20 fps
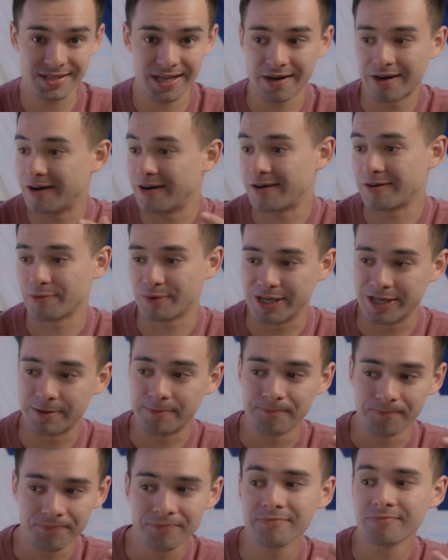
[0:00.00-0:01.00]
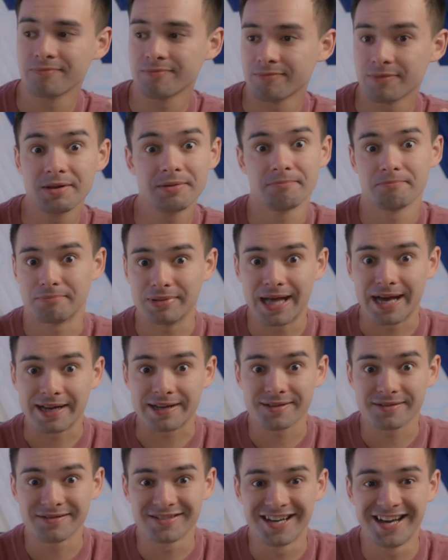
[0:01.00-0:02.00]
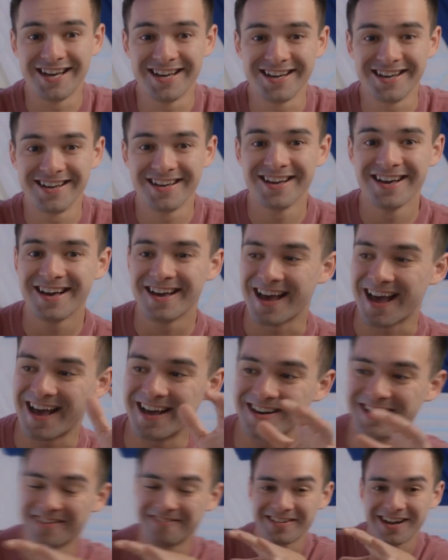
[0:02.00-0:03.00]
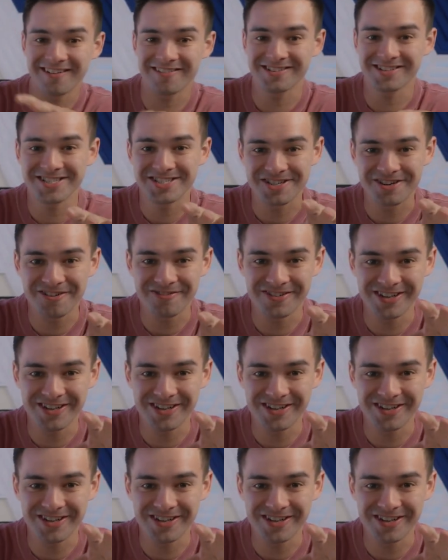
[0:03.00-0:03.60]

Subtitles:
that are, well, black. And I'm not really sure if